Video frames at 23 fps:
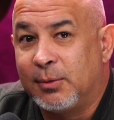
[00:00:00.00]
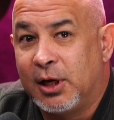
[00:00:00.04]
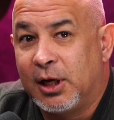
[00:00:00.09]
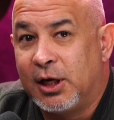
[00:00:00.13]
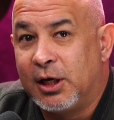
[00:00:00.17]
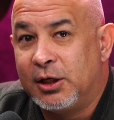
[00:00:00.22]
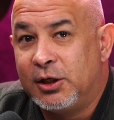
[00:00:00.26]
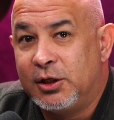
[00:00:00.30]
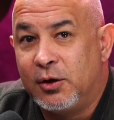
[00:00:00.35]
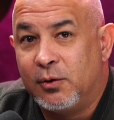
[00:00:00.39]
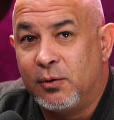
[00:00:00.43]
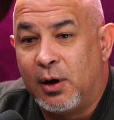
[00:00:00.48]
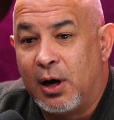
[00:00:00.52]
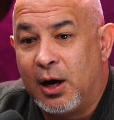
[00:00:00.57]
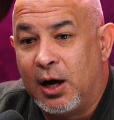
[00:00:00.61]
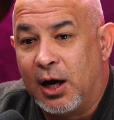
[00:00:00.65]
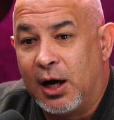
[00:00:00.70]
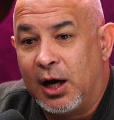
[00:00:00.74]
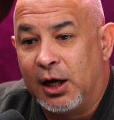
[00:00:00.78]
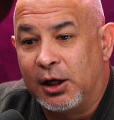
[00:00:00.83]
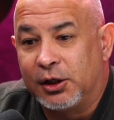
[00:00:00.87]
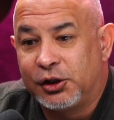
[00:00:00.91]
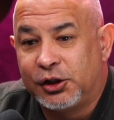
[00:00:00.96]
going to do
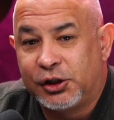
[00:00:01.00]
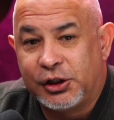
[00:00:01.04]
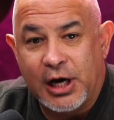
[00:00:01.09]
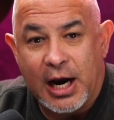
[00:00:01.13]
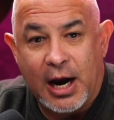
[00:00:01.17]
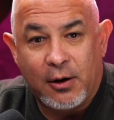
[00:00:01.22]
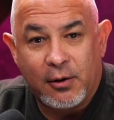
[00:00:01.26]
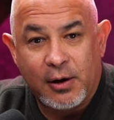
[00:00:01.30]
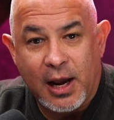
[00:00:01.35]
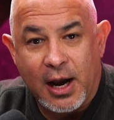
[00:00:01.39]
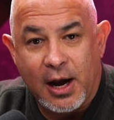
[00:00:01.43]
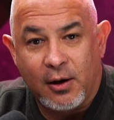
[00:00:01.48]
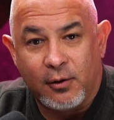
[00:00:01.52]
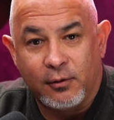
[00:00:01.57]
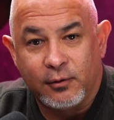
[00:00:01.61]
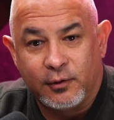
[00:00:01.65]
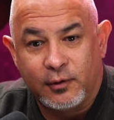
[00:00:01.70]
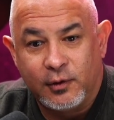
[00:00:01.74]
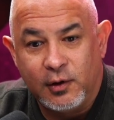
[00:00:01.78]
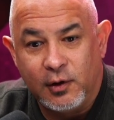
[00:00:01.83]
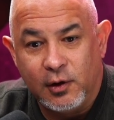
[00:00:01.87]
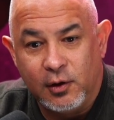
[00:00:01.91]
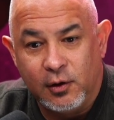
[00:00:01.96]
a shout out
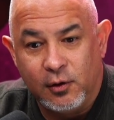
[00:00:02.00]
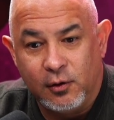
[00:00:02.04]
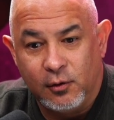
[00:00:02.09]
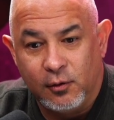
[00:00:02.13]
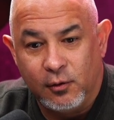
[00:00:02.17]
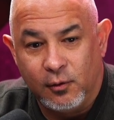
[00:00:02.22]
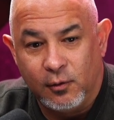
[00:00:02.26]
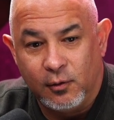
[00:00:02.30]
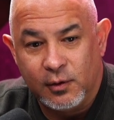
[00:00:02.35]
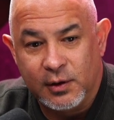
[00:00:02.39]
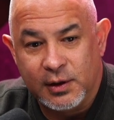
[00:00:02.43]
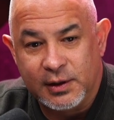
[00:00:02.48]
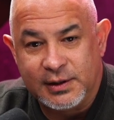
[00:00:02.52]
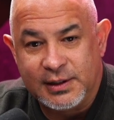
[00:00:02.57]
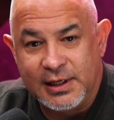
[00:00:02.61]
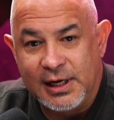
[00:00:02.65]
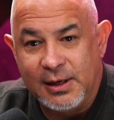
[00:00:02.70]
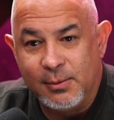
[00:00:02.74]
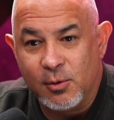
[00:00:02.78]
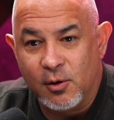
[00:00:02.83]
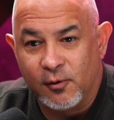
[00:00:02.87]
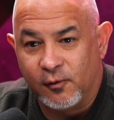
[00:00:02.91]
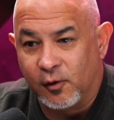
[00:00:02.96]
to the
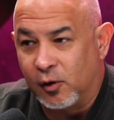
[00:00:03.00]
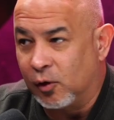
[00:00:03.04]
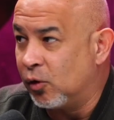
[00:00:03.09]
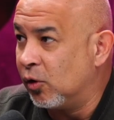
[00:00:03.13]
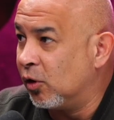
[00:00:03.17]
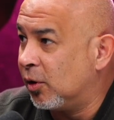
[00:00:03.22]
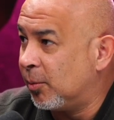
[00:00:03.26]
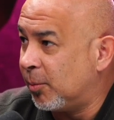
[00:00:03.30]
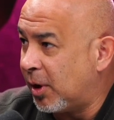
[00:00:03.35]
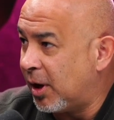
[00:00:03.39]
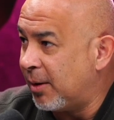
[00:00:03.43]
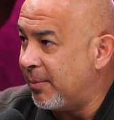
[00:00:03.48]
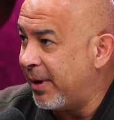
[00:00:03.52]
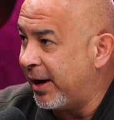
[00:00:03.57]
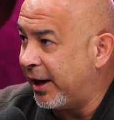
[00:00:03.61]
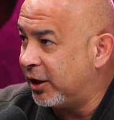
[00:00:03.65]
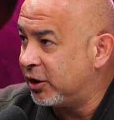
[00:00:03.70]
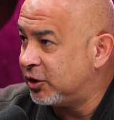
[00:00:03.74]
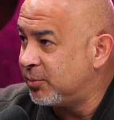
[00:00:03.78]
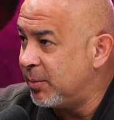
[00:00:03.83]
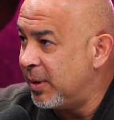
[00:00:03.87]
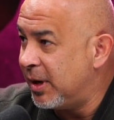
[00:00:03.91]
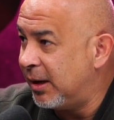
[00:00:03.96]
team over at Corner Bar
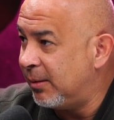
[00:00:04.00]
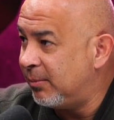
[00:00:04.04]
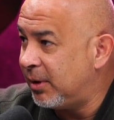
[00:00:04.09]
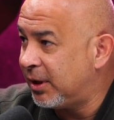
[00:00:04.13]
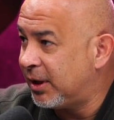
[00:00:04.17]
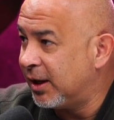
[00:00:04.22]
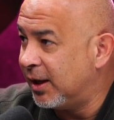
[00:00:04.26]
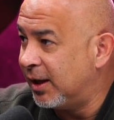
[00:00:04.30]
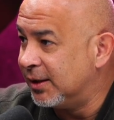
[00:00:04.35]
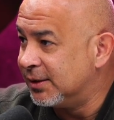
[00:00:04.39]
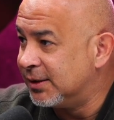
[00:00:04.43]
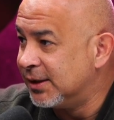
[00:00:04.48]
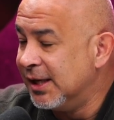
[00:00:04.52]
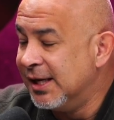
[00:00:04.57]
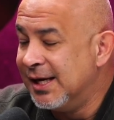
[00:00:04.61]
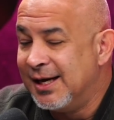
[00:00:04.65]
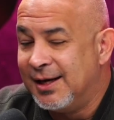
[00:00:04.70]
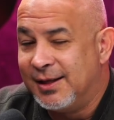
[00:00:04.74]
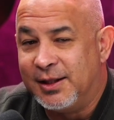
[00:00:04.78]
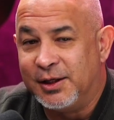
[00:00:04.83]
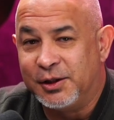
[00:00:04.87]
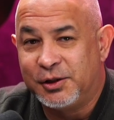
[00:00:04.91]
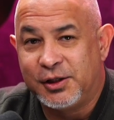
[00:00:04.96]
Management because
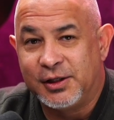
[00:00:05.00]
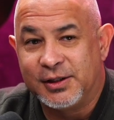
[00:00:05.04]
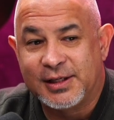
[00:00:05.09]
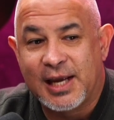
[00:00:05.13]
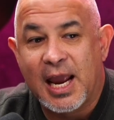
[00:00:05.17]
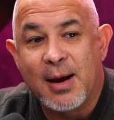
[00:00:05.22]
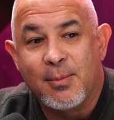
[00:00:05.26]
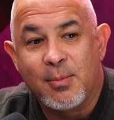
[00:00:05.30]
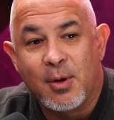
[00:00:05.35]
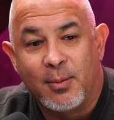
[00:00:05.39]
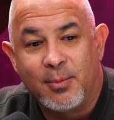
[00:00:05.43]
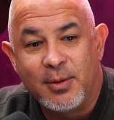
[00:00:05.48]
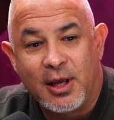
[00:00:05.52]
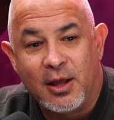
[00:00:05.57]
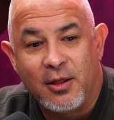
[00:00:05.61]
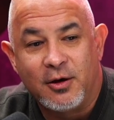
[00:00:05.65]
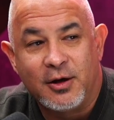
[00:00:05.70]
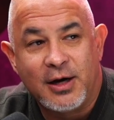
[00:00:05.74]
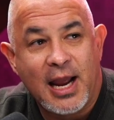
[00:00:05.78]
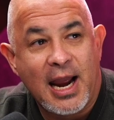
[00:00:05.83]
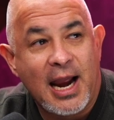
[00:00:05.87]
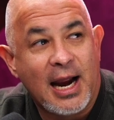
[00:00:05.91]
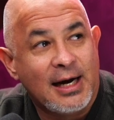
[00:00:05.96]
this just came up the
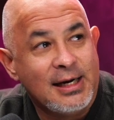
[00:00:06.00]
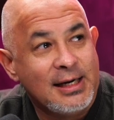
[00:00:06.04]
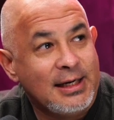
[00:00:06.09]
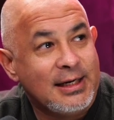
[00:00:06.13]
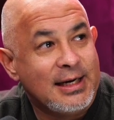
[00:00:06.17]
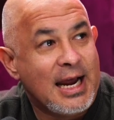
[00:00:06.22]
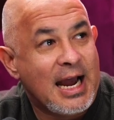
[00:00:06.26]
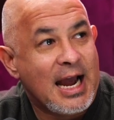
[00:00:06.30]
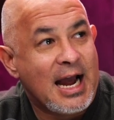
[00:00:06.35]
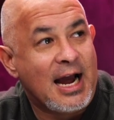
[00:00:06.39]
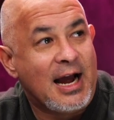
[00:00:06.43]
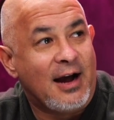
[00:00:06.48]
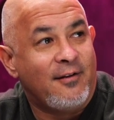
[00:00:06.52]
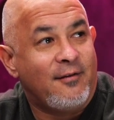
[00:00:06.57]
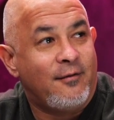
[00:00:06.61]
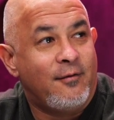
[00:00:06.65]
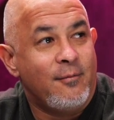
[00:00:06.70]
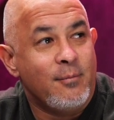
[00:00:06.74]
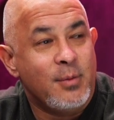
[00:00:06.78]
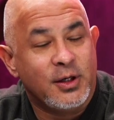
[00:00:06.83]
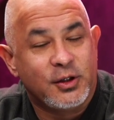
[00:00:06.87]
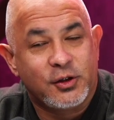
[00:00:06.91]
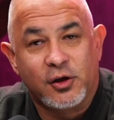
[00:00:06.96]
other day. I need to have
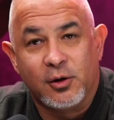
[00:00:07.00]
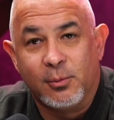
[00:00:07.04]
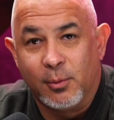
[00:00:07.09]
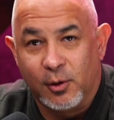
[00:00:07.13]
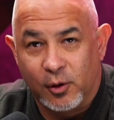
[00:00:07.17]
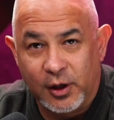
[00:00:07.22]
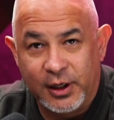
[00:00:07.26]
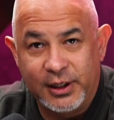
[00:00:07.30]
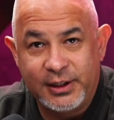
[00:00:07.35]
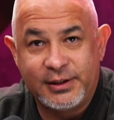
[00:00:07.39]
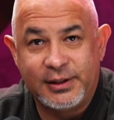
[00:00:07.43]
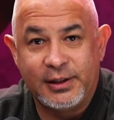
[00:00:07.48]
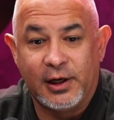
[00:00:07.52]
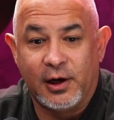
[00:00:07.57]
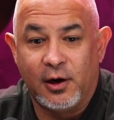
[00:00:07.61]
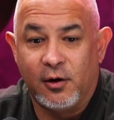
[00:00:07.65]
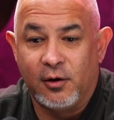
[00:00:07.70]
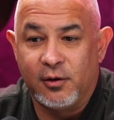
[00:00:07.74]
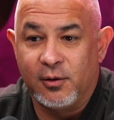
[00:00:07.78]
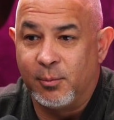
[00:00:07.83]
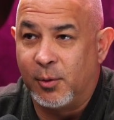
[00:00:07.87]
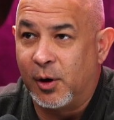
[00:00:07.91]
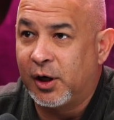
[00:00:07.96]
Mr.
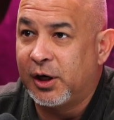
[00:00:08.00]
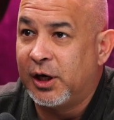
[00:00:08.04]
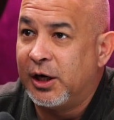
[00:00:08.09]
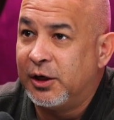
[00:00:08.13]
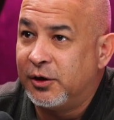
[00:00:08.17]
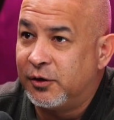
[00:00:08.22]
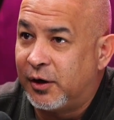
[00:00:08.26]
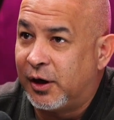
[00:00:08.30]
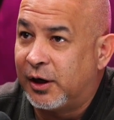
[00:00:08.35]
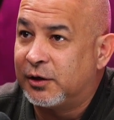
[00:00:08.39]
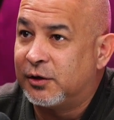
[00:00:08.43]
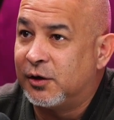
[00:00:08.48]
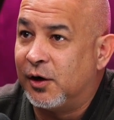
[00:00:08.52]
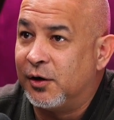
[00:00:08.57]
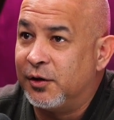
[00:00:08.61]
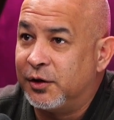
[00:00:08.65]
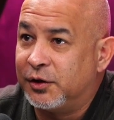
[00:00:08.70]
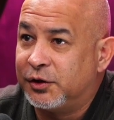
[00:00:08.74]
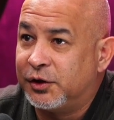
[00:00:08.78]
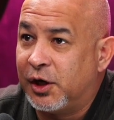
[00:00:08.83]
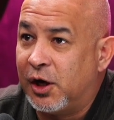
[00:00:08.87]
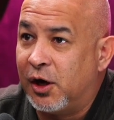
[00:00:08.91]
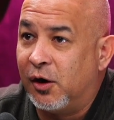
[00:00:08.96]
Mauricio, the marketing director, on
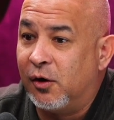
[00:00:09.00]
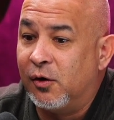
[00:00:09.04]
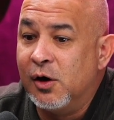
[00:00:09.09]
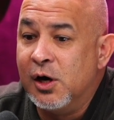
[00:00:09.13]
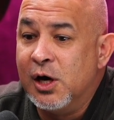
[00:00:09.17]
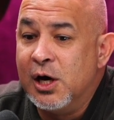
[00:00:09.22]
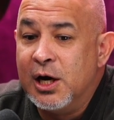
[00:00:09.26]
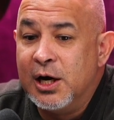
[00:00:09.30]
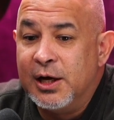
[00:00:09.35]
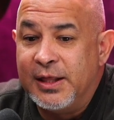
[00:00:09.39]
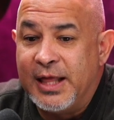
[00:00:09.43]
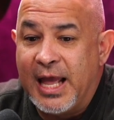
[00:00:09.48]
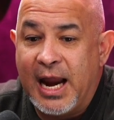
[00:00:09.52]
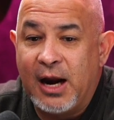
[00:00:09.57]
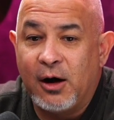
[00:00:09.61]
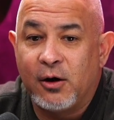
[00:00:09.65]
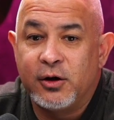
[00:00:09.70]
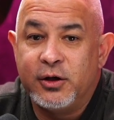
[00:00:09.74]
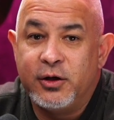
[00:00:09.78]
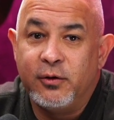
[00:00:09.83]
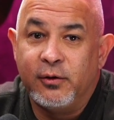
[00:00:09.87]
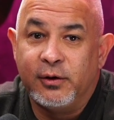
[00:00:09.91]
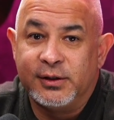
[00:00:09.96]
the show. They
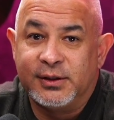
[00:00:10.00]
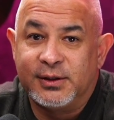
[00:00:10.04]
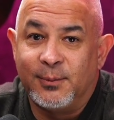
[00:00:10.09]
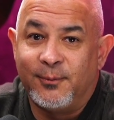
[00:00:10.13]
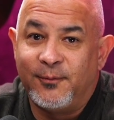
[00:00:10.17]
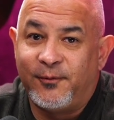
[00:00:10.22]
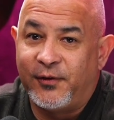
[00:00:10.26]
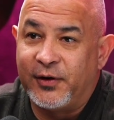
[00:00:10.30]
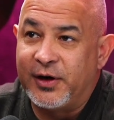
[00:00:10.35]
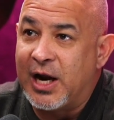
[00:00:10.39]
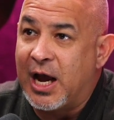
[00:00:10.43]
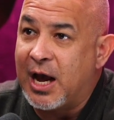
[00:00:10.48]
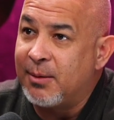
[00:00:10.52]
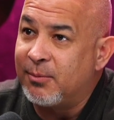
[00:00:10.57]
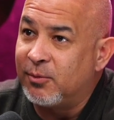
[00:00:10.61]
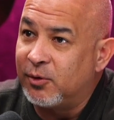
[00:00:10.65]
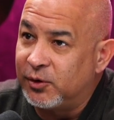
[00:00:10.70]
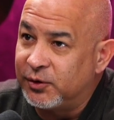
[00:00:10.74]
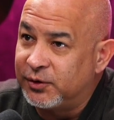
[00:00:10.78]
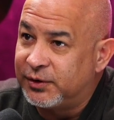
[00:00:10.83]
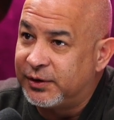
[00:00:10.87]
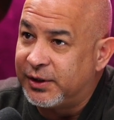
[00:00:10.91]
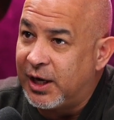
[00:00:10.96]
are doing some
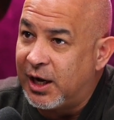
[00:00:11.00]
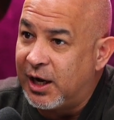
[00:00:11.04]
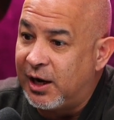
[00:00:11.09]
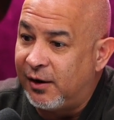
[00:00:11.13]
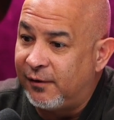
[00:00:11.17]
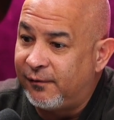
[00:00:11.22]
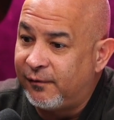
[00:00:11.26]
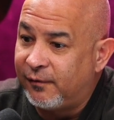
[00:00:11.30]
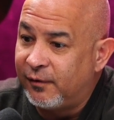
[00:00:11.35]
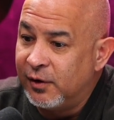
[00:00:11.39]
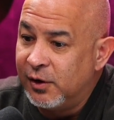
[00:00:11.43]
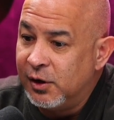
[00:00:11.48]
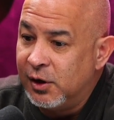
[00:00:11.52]
phenomenal stuff.